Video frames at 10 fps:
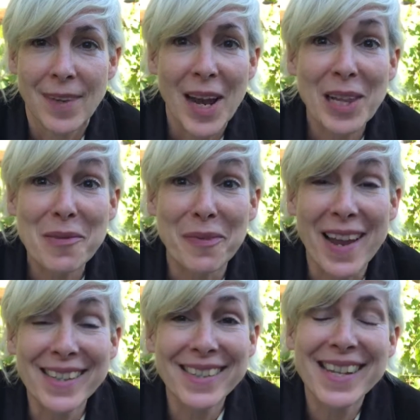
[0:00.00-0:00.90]
Hello
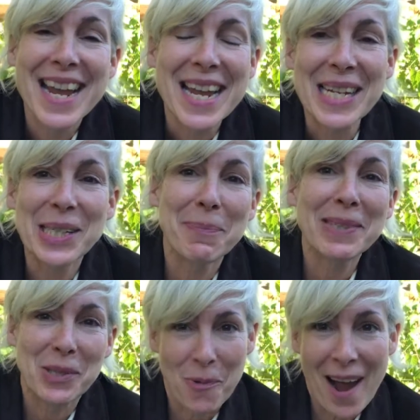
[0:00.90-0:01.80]
friends, it's Ms.
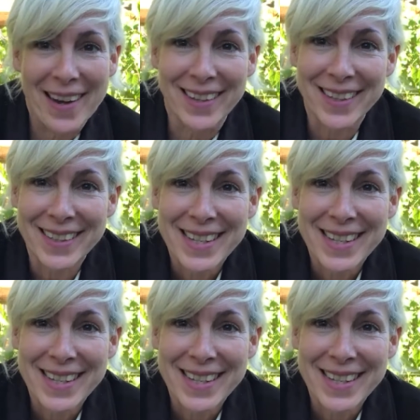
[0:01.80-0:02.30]
Dwyer.